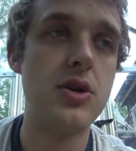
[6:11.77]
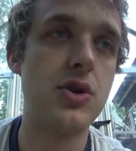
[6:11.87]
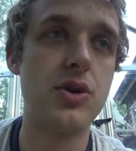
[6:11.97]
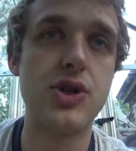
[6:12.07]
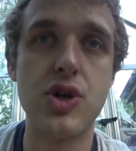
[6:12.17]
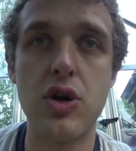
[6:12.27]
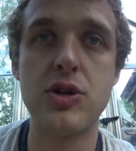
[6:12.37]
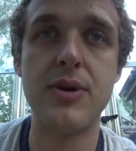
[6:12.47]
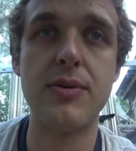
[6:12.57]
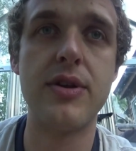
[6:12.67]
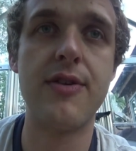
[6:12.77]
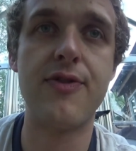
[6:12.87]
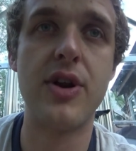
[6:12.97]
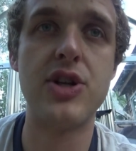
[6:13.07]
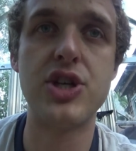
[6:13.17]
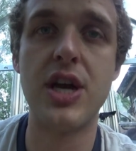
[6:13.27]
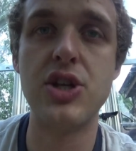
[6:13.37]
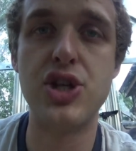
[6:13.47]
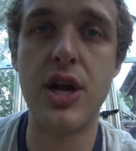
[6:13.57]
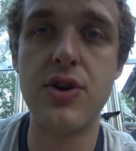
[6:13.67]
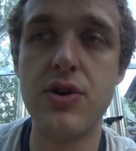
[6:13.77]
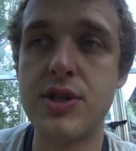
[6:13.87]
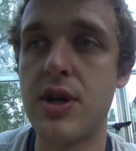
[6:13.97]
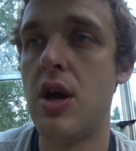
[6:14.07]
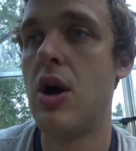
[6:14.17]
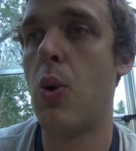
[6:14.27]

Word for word: So I'll start to be able to differentiate genders.